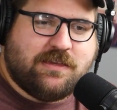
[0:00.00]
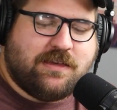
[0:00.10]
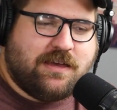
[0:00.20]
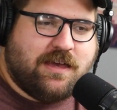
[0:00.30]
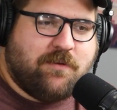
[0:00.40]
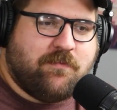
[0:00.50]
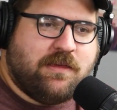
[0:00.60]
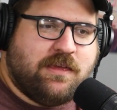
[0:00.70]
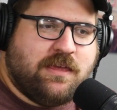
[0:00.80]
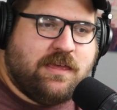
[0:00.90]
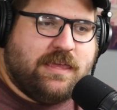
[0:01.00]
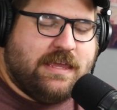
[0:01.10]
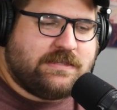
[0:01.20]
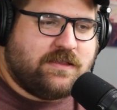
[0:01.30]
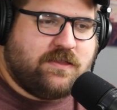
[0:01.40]
Um,
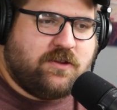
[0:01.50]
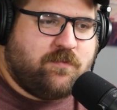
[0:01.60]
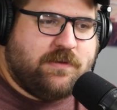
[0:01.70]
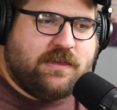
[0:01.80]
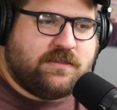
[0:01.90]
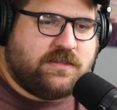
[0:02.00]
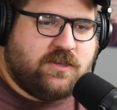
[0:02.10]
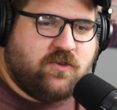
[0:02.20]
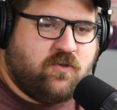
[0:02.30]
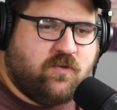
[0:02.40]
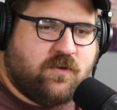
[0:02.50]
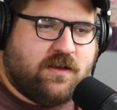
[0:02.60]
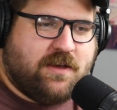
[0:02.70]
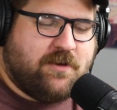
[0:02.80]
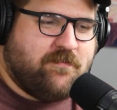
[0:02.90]
it's a little bit too
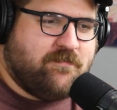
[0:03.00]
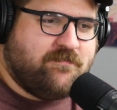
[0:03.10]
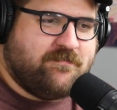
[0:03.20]
um